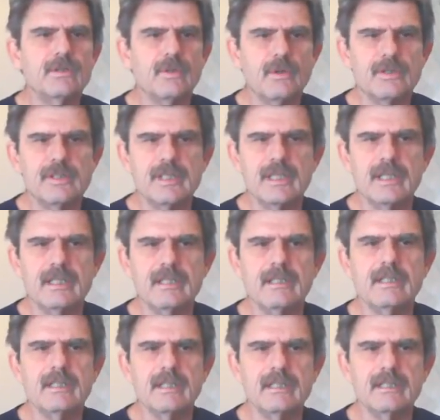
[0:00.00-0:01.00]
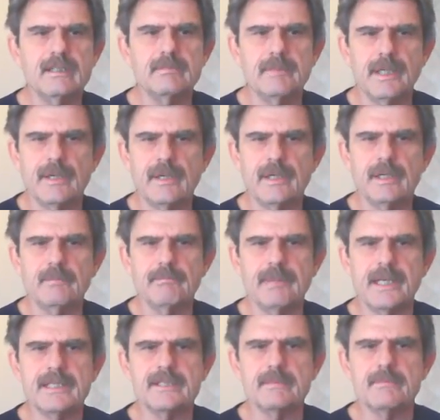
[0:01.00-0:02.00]
Toward the end, he gets married and
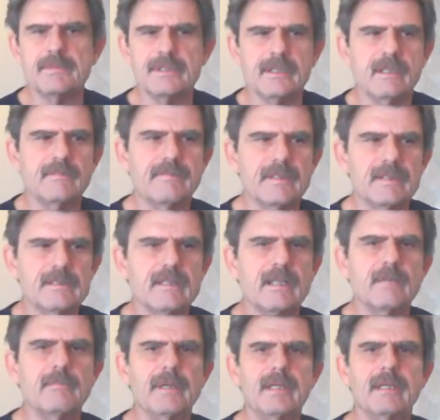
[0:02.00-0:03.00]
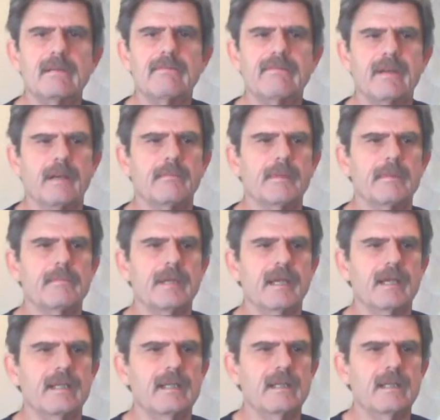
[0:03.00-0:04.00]
paints himself as a committed family
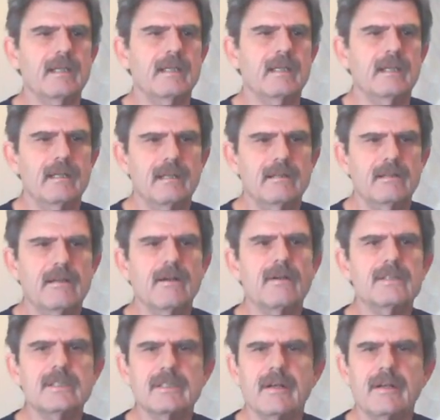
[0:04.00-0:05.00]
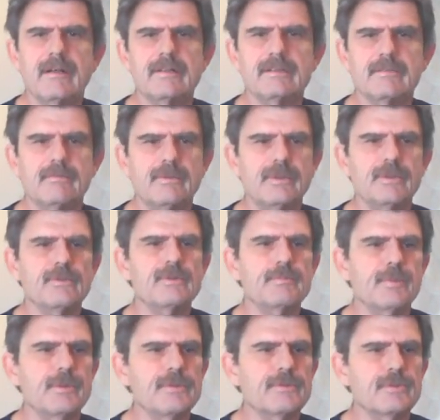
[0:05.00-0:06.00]
man. There are signs of real
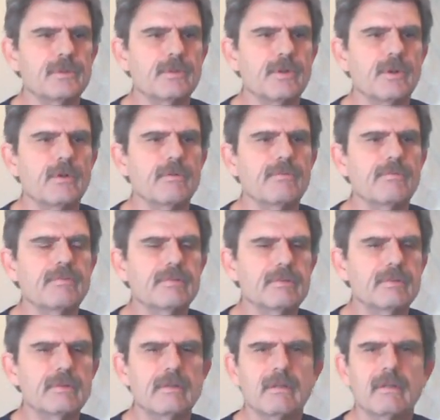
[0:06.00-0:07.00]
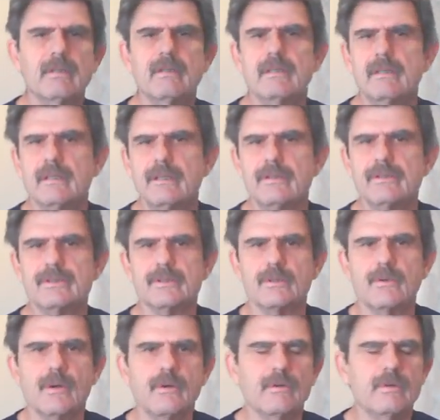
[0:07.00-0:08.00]
spiritual growth. Here's a
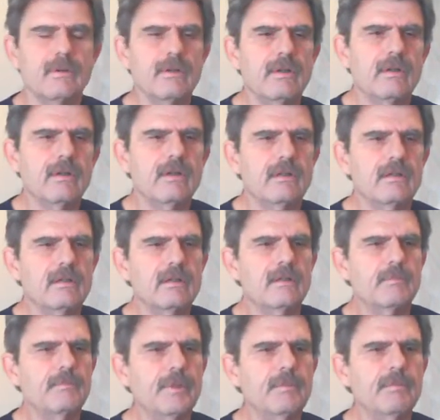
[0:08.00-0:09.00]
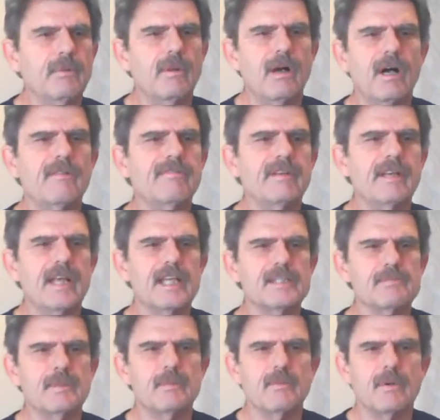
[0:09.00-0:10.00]
quote. "People often
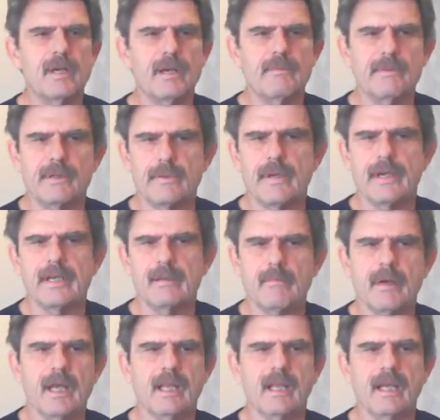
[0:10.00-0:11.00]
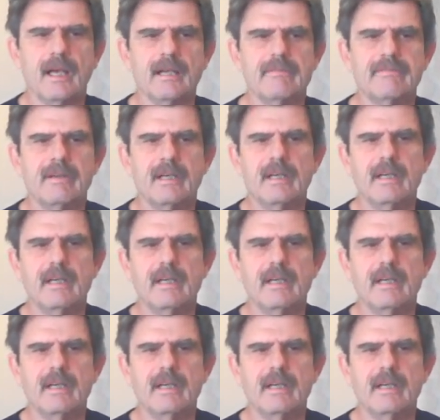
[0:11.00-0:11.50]
ask me what I regret in my life.